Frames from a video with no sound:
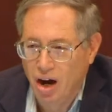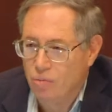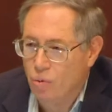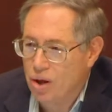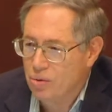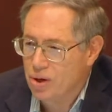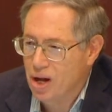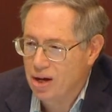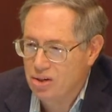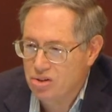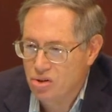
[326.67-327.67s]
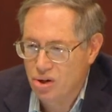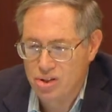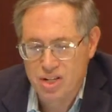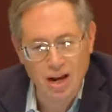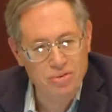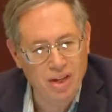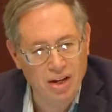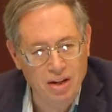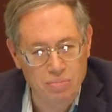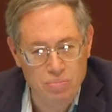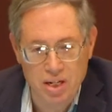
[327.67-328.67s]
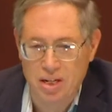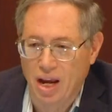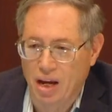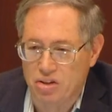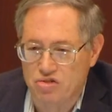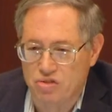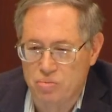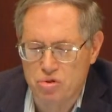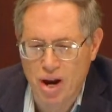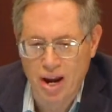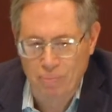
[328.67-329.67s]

of whether or not it turns out there can be gains from trade.